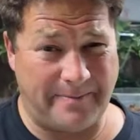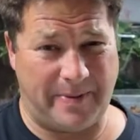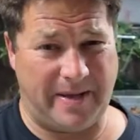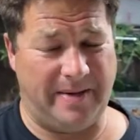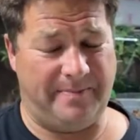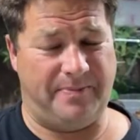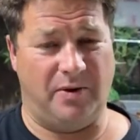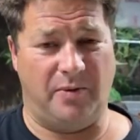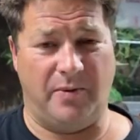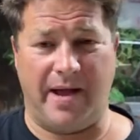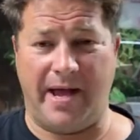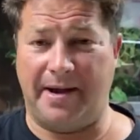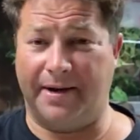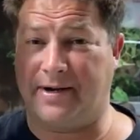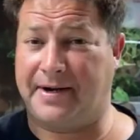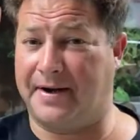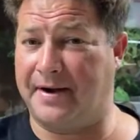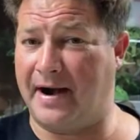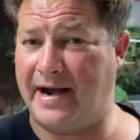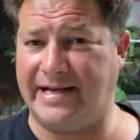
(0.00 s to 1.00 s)
people, we had a
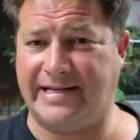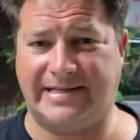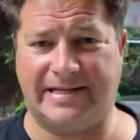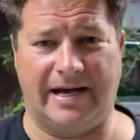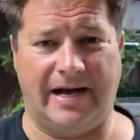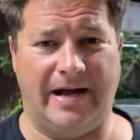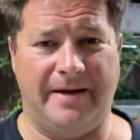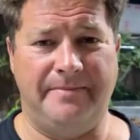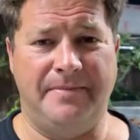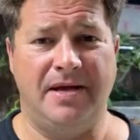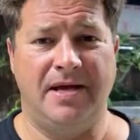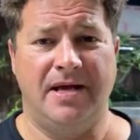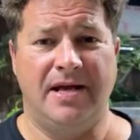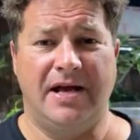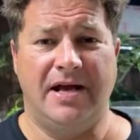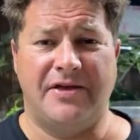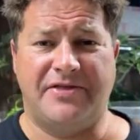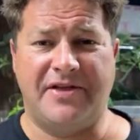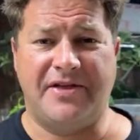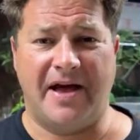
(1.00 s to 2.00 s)
great time.
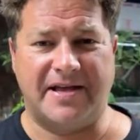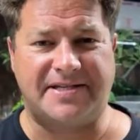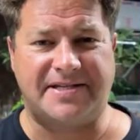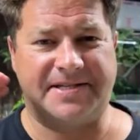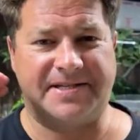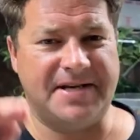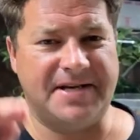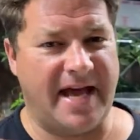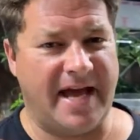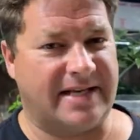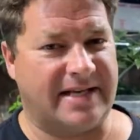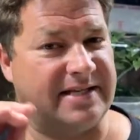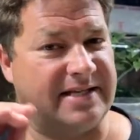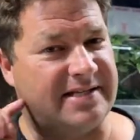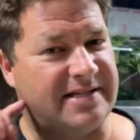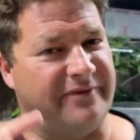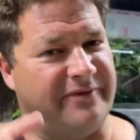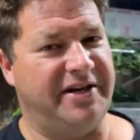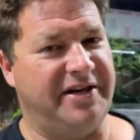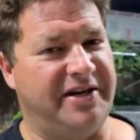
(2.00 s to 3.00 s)
The snakes, there's
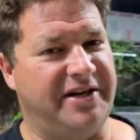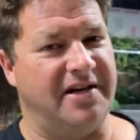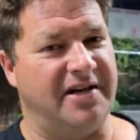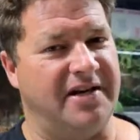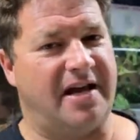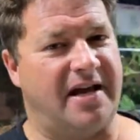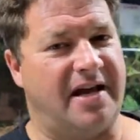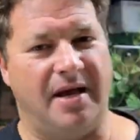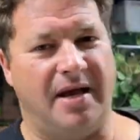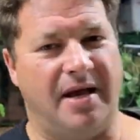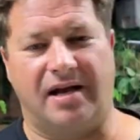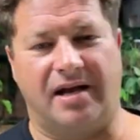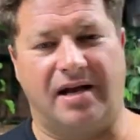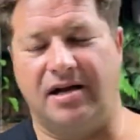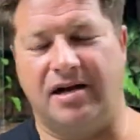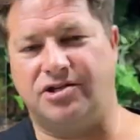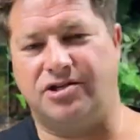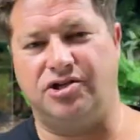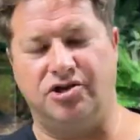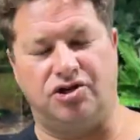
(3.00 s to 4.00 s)
some videos coming out,
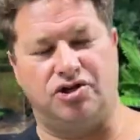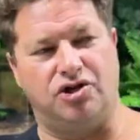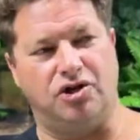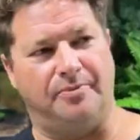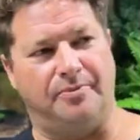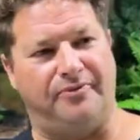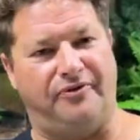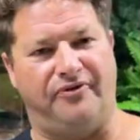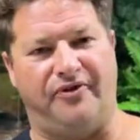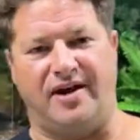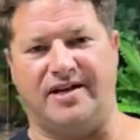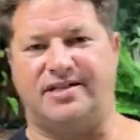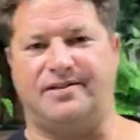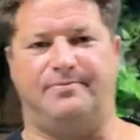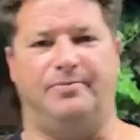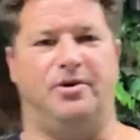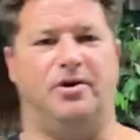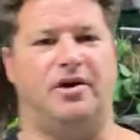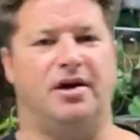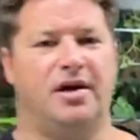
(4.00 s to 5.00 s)
guys, YouTube,
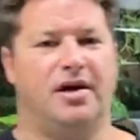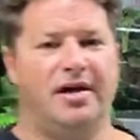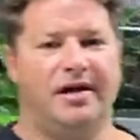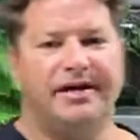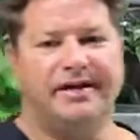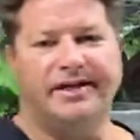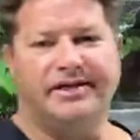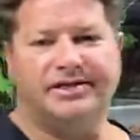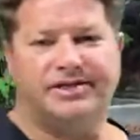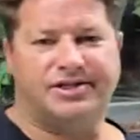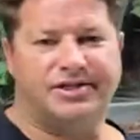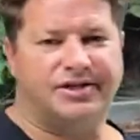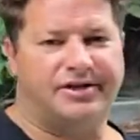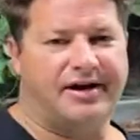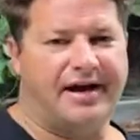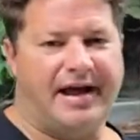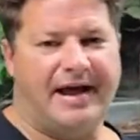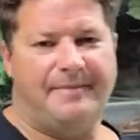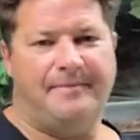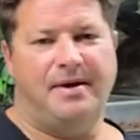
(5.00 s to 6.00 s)
Facebook,
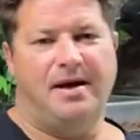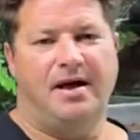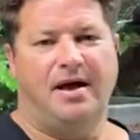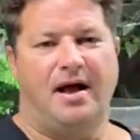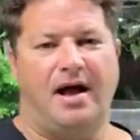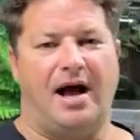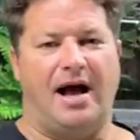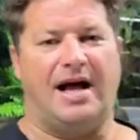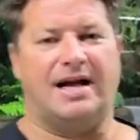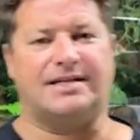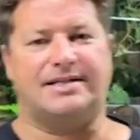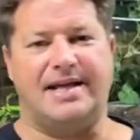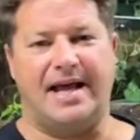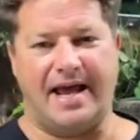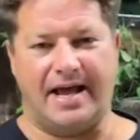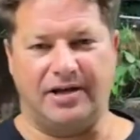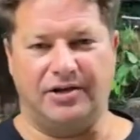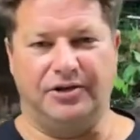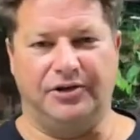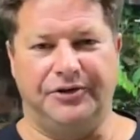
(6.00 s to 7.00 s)
Instagram. I
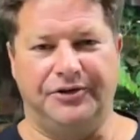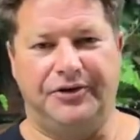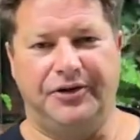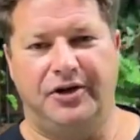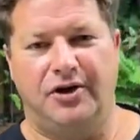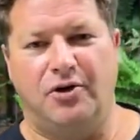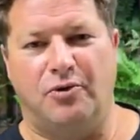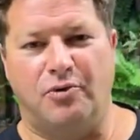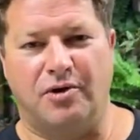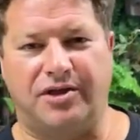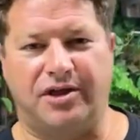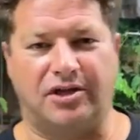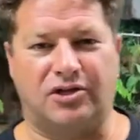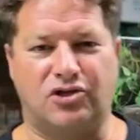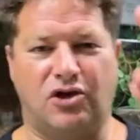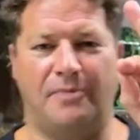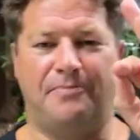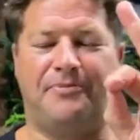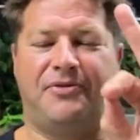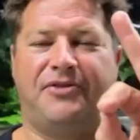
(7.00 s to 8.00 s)
tangled with the
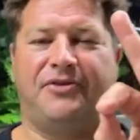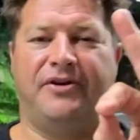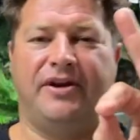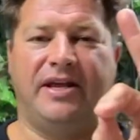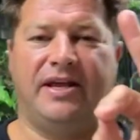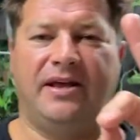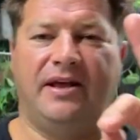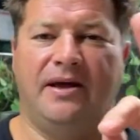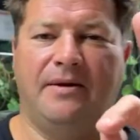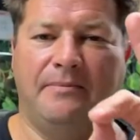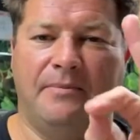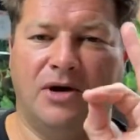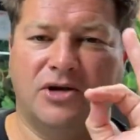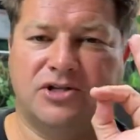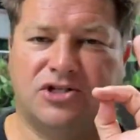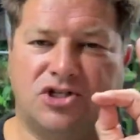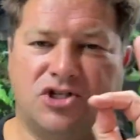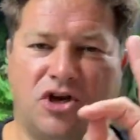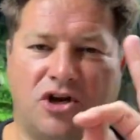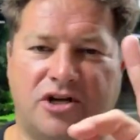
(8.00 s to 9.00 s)
top 3
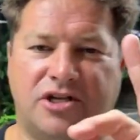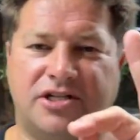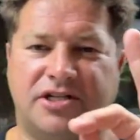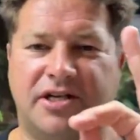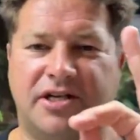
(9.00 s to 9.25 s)
most toxic.